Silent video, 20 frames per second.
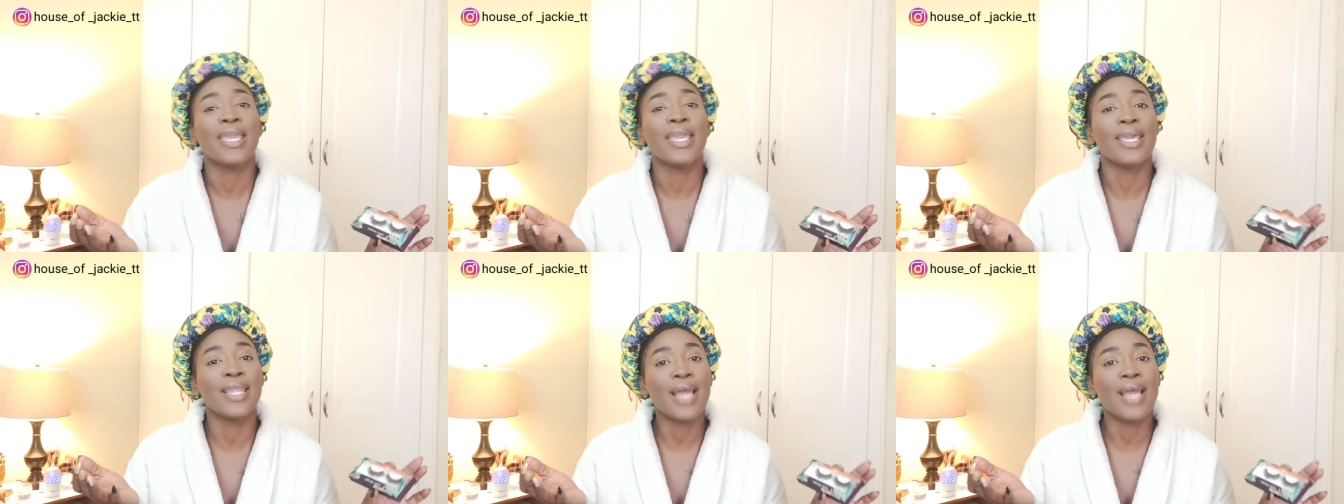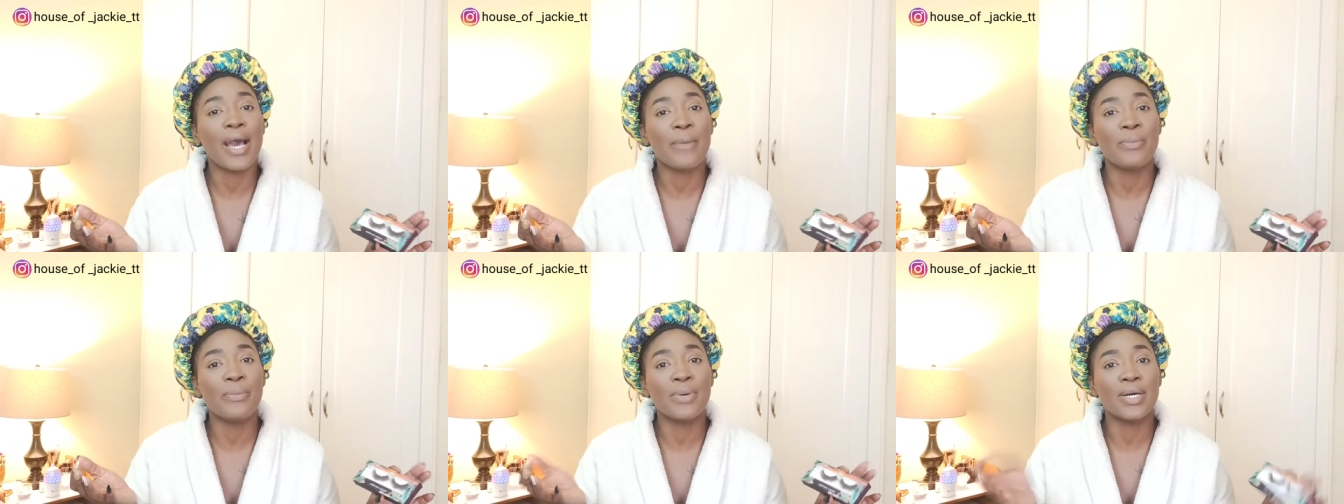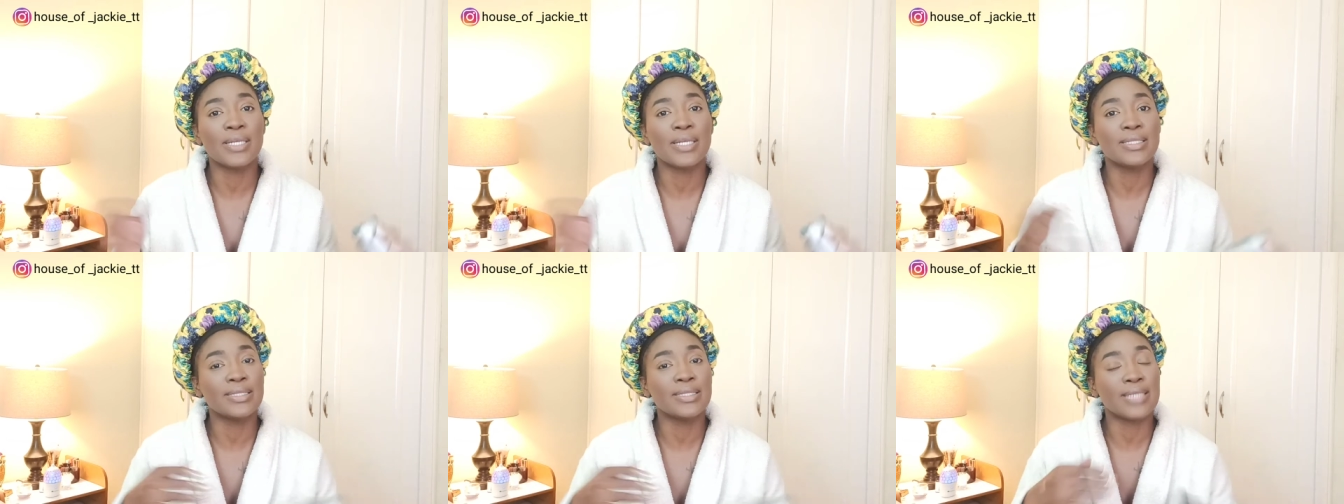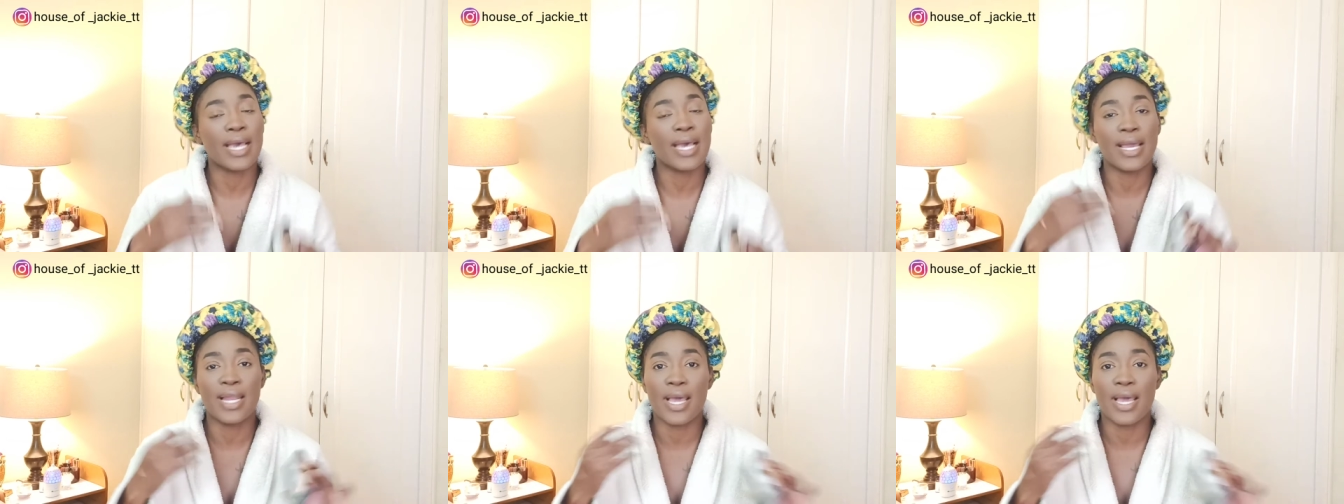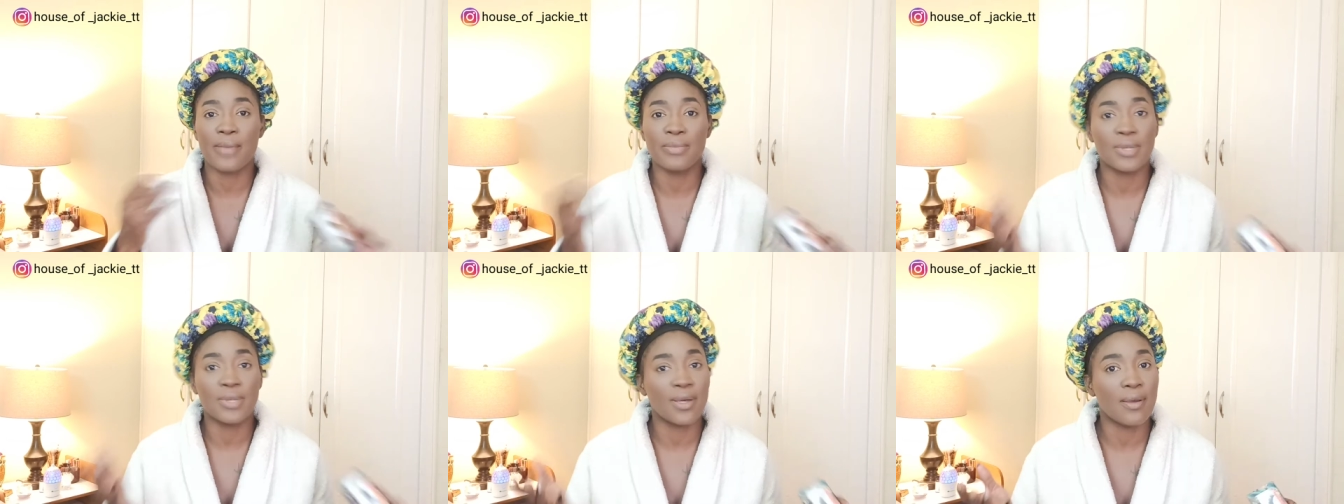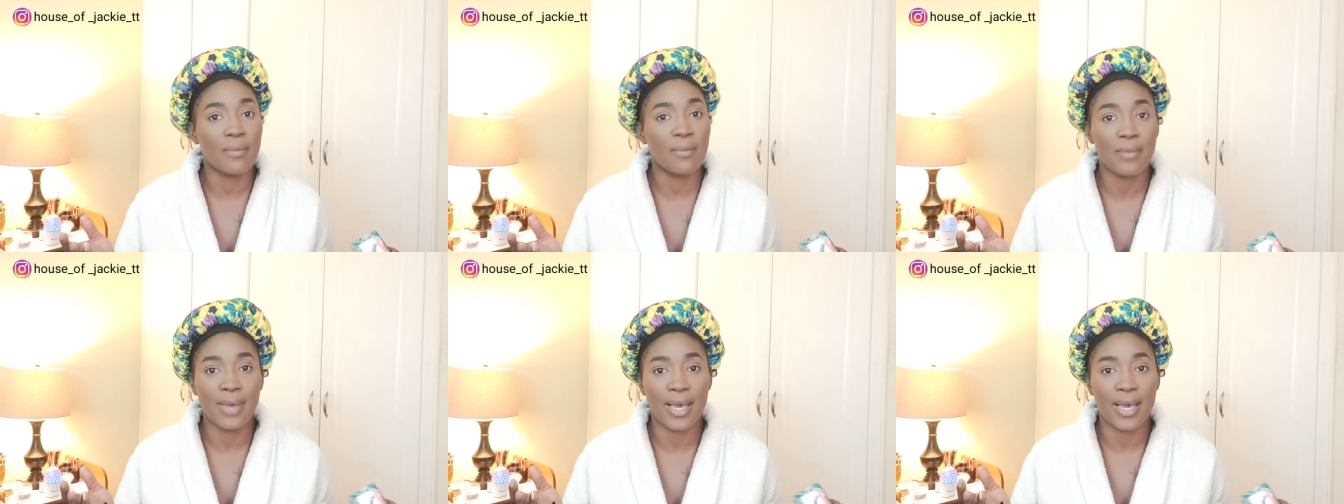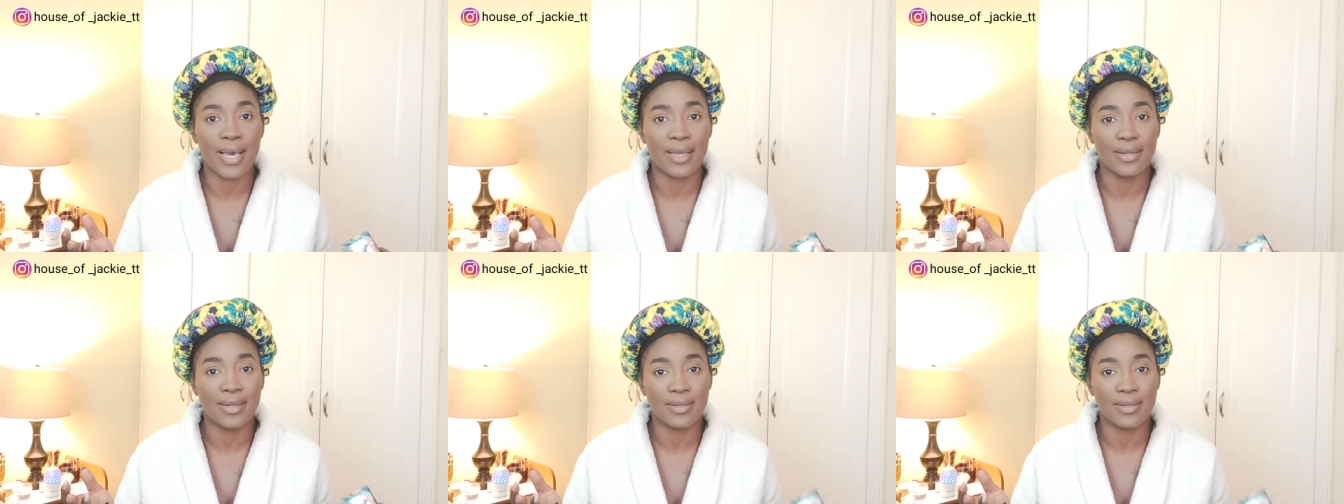it happens and I'm not
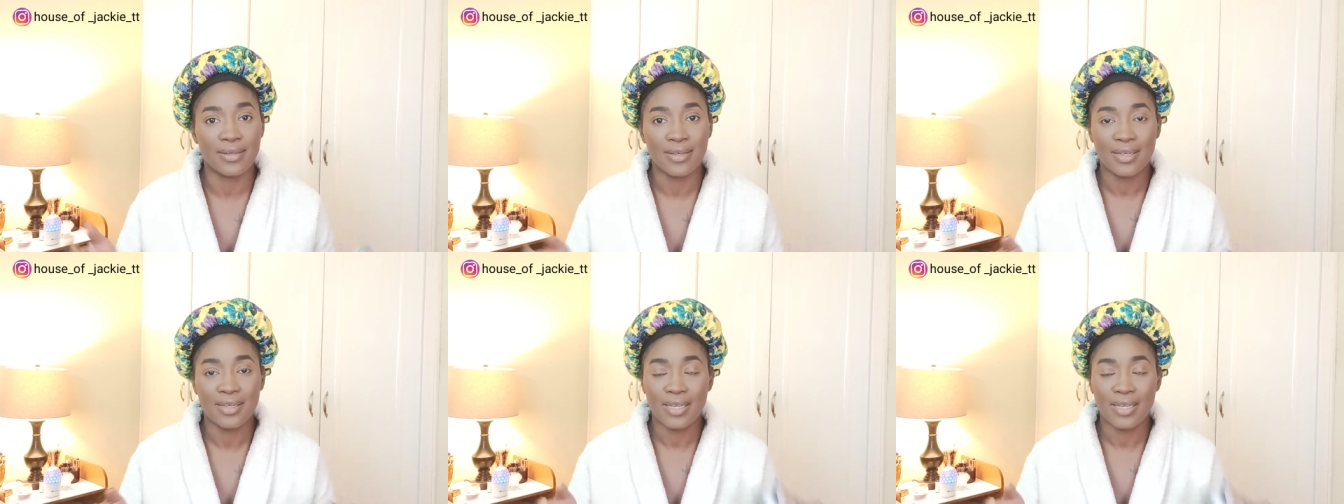mad.